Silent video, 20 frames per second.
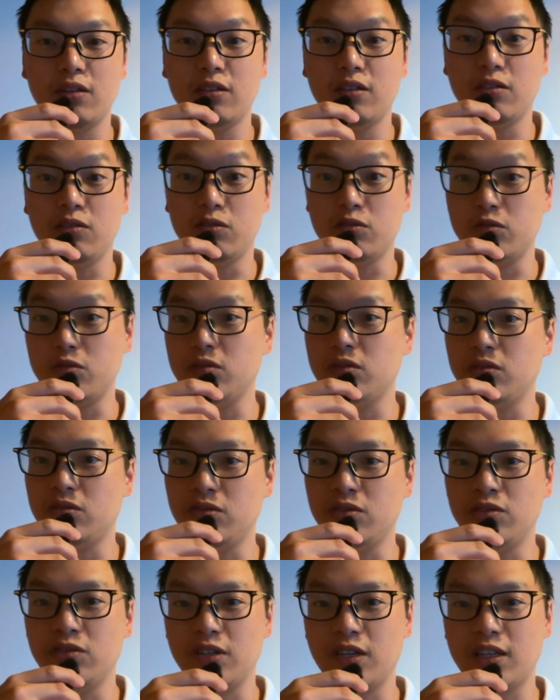
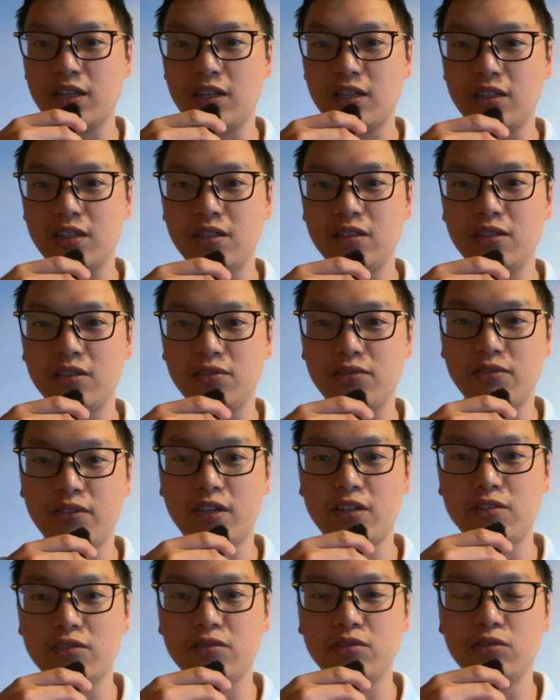you can edit the
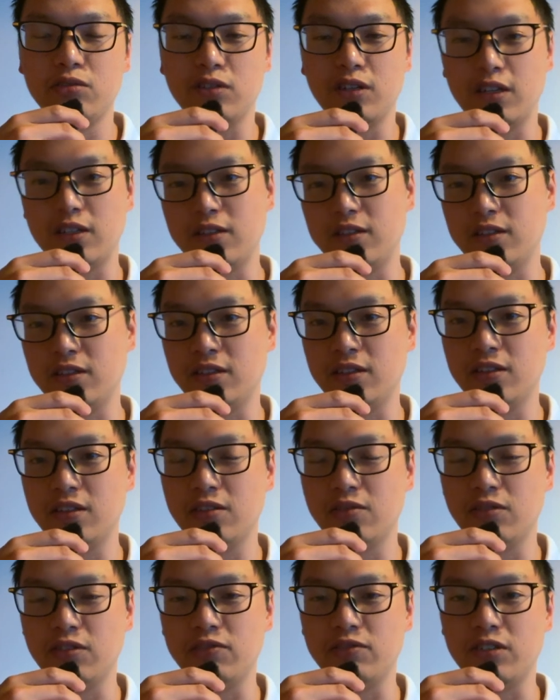file together
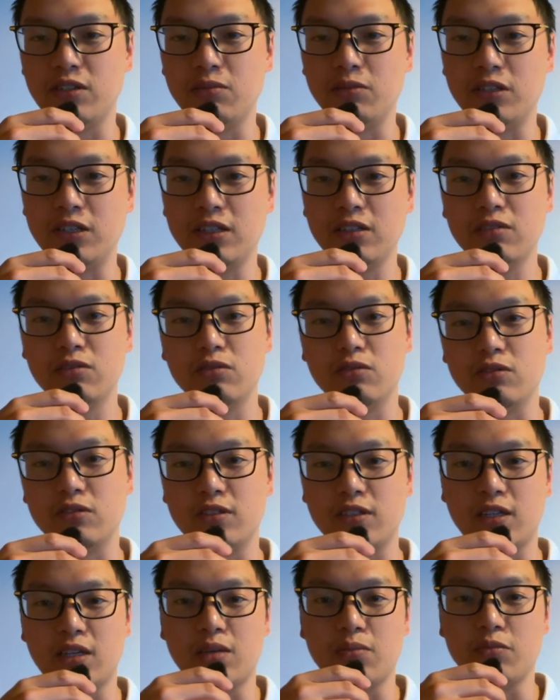with Gemini. So
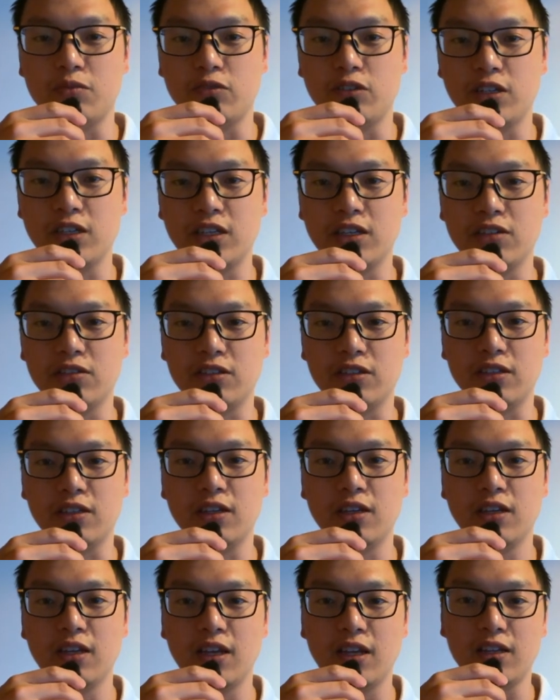say I'm working on
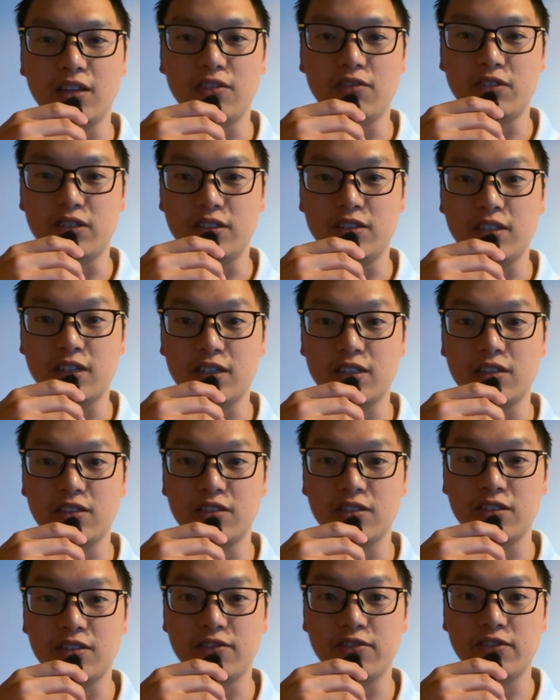a different section
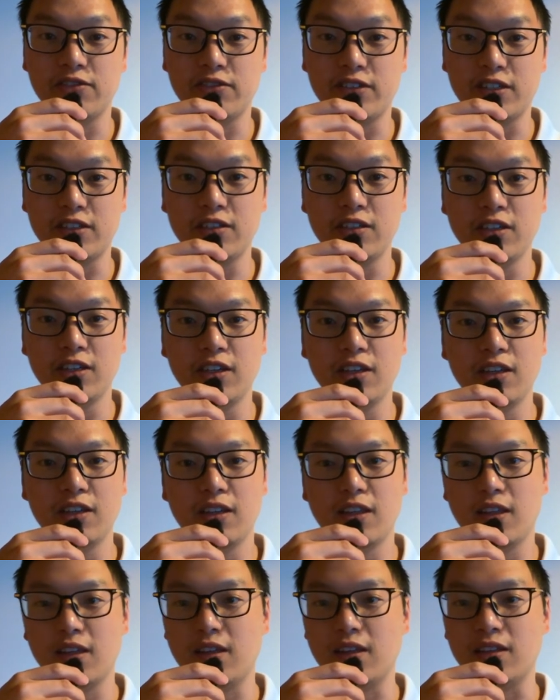of the file,
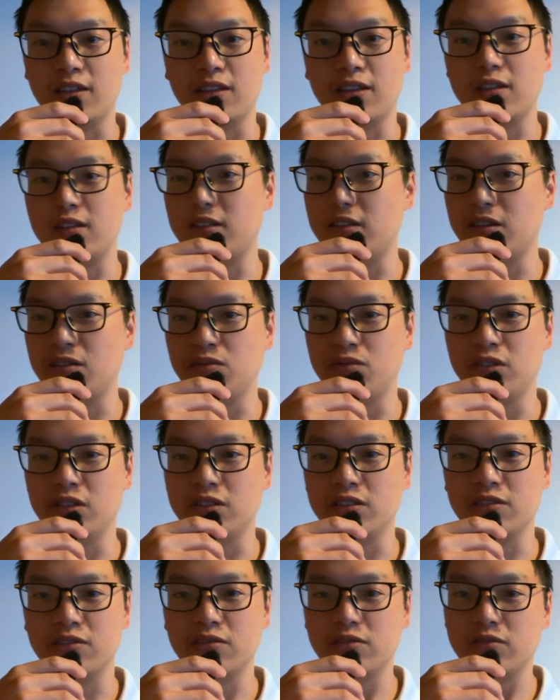that
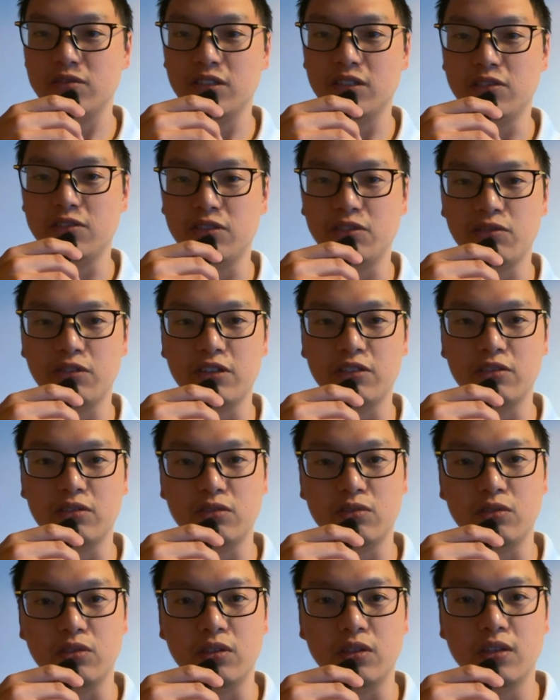works really well
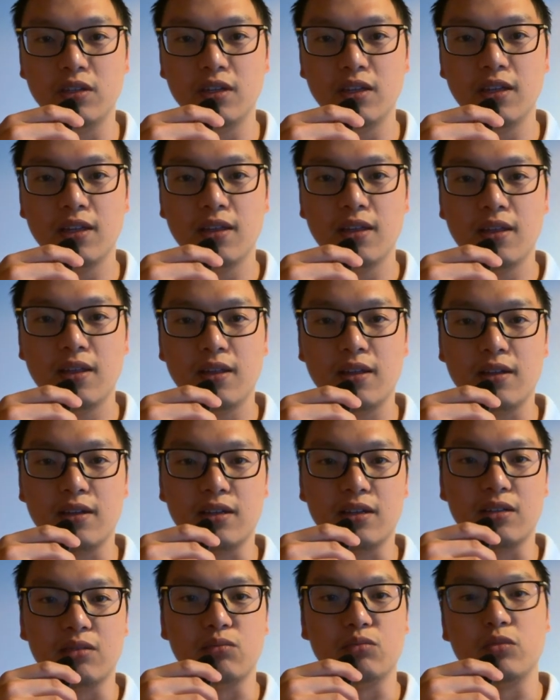too.
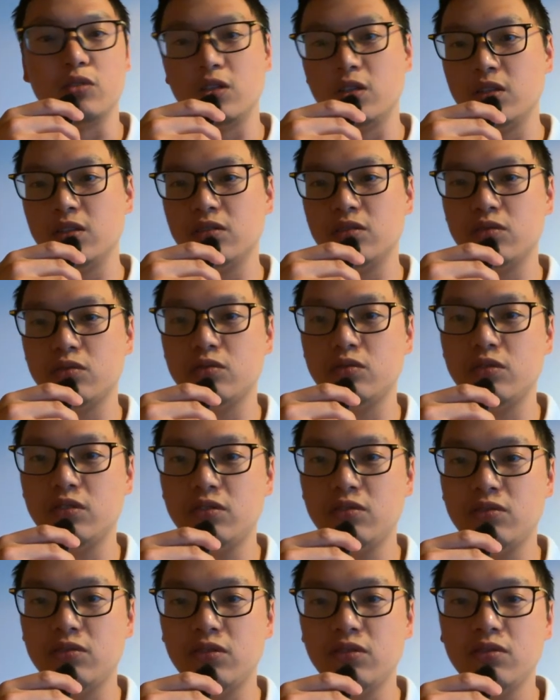So
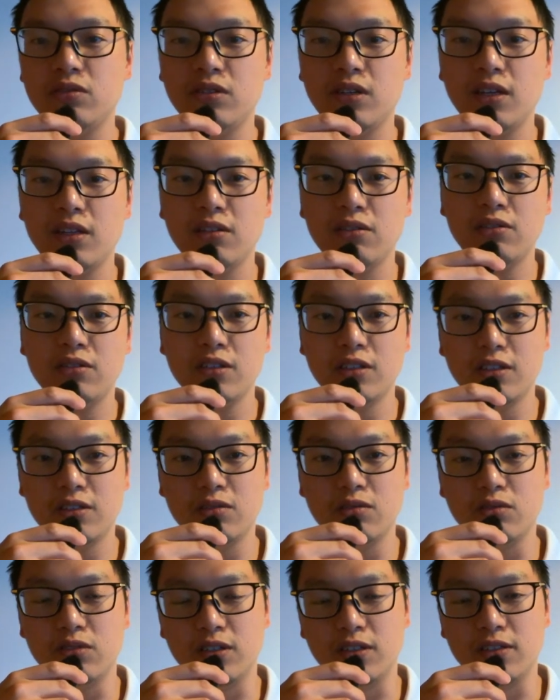you can already
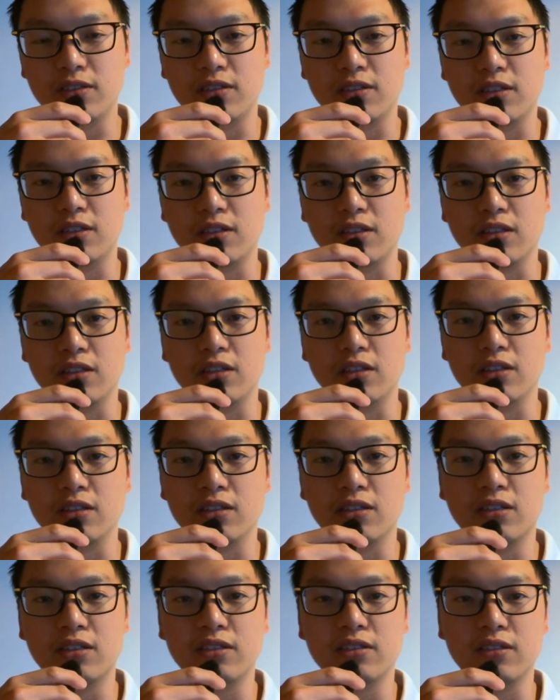do this in
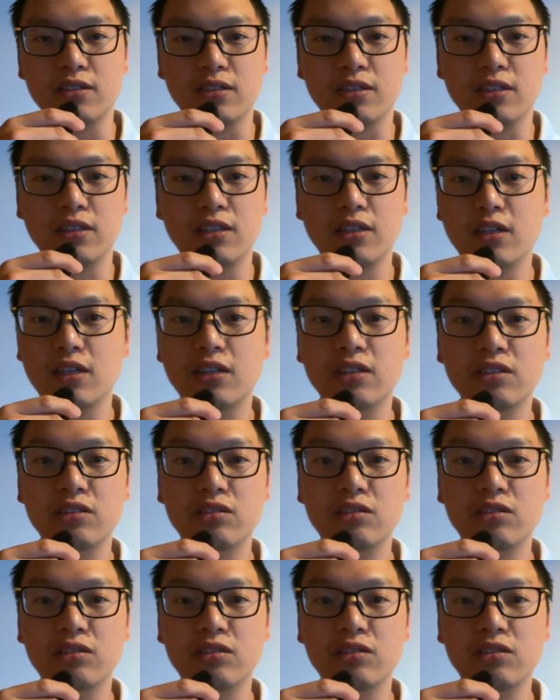Cursor. Here I